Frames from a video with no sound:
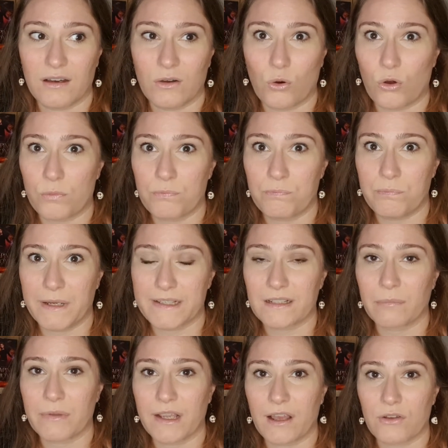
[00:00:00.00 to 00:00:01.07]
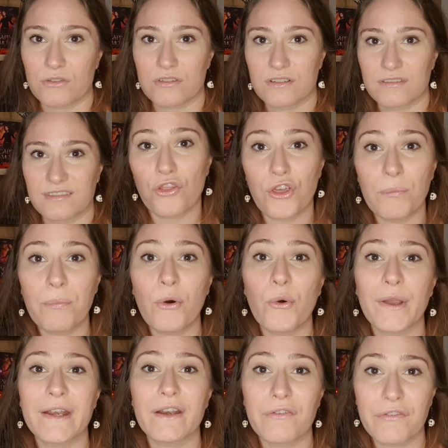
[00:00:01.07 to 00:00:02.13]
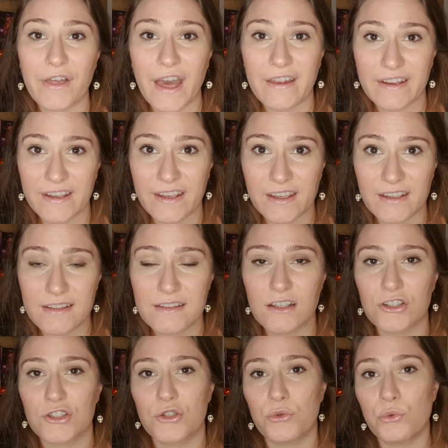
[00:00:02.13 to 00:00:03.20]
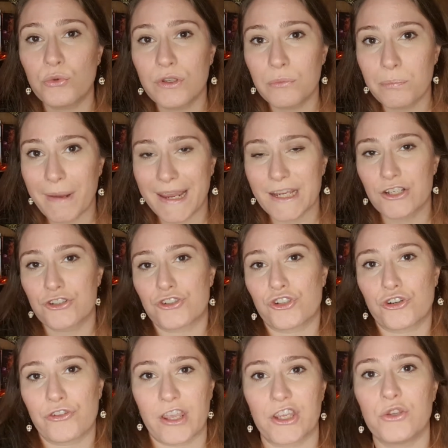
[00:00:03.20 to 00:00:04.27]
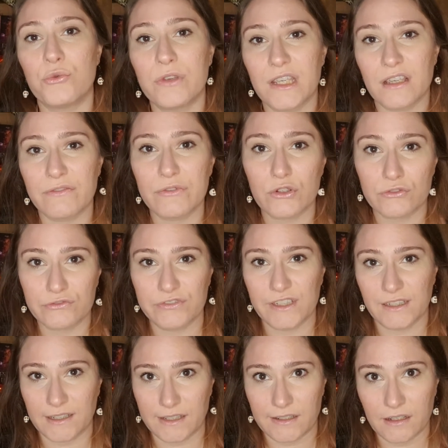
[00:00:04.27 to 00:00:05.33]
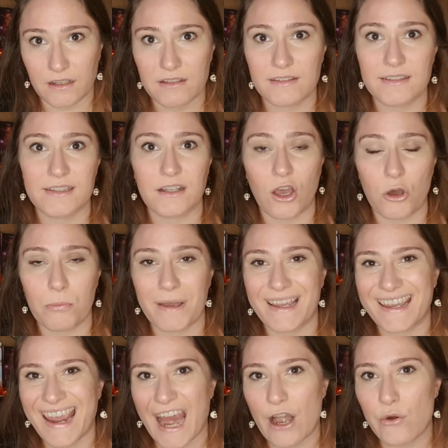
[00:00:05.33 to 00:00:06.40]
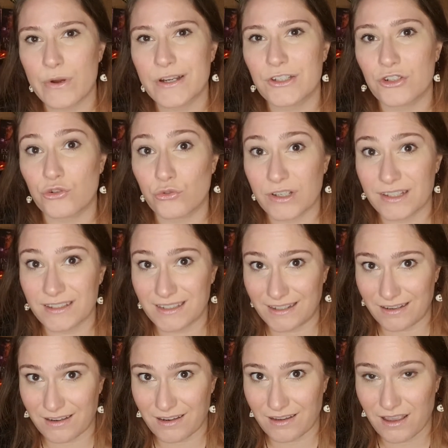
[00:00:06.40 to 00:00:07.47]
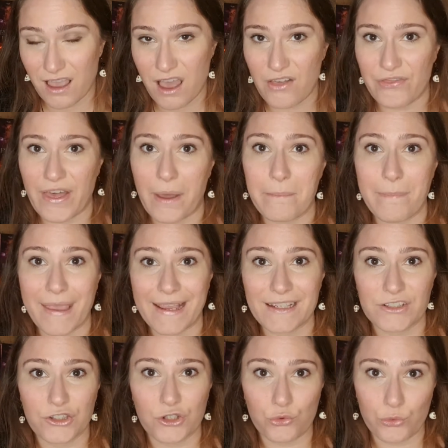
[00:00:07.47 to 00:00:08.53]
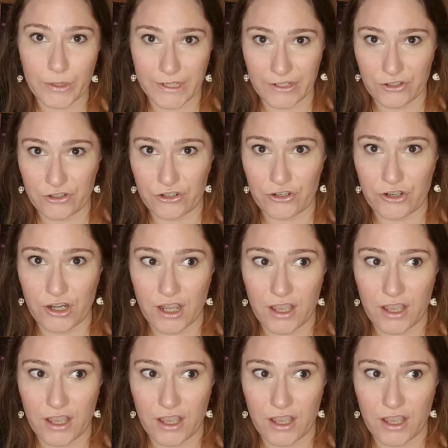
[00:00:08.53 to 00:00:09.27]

Or pick something else. The point of that is to make sure that you give your villain some characteristic that makes the reader